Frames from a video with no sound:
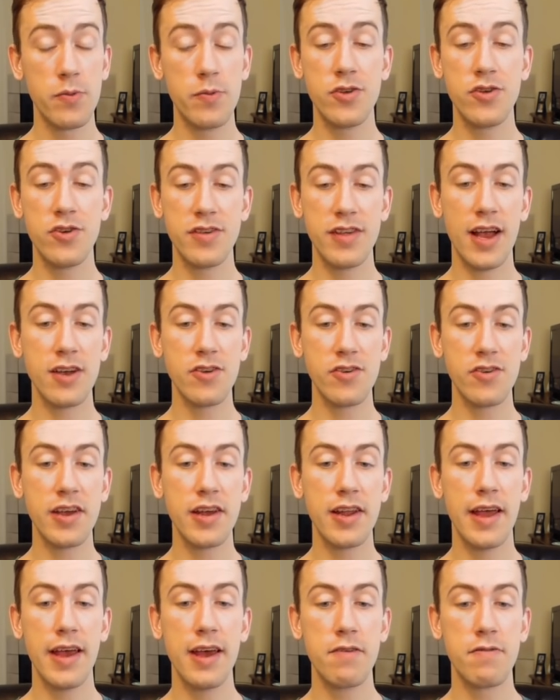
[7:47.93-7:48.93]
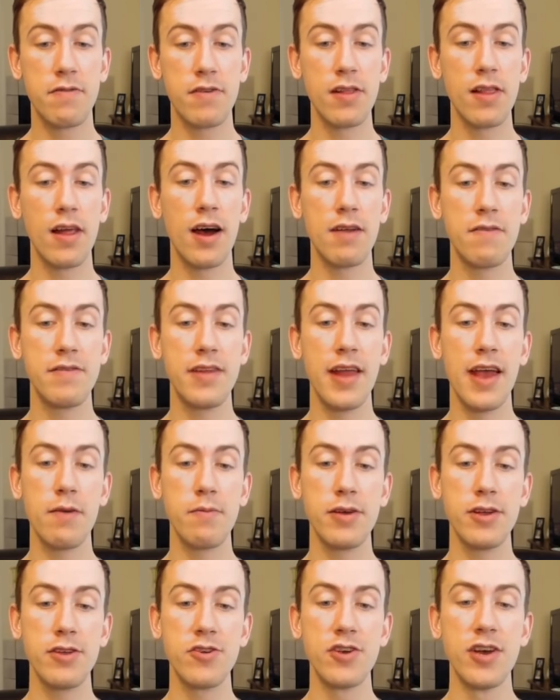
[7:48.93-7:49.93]
which is actually going to hit for a lot of
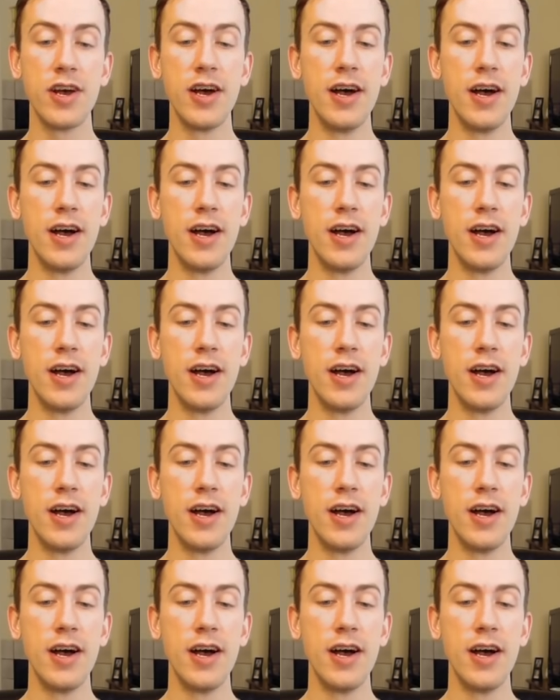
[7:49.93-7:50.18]
damage.